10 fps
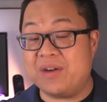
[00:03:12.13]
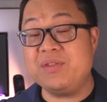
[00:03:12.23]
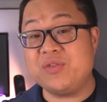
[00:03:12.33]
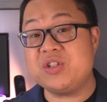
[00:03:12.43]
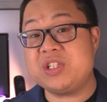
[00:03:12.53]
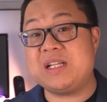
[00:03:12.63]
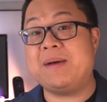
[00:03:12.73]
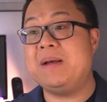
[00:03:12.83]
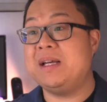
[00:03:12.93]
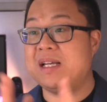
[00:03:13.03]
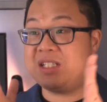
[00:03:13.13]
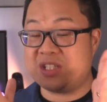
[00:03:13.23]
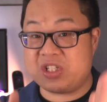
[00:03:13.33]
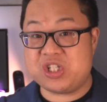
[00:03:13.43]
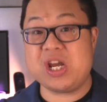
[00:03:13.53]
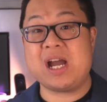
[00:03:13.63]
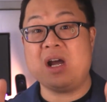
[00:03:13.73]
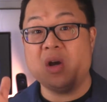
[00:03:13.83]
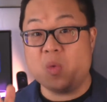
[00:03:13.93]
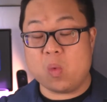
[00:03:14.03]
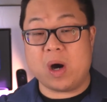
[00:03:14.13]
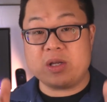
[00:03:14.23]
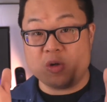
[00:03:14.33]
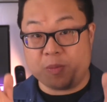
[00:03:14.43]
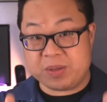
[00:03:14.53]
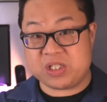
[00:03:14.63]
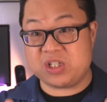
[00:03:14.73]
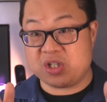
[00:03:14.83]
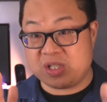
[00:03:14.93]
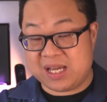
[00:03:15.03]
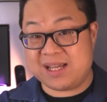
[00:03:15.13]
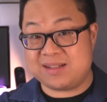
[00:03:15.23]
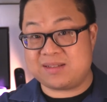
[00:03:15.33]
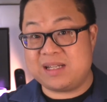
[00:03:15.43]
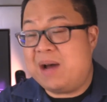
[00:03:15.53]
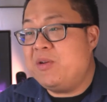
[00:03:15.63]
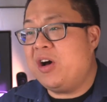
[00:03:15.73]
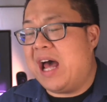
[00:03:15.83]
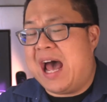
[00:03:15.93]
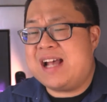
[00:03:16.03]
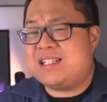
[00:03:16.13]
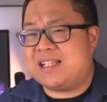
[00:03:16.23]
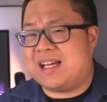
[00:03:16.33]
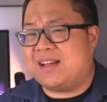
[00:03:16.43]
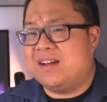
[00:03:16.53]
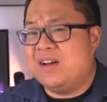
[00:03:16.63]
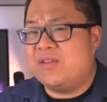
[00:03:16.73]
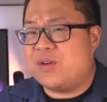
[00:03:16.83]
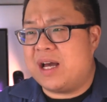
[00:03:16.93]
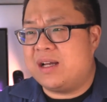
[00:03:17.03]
first step is to check what your position is. Now, I'm not asking for like,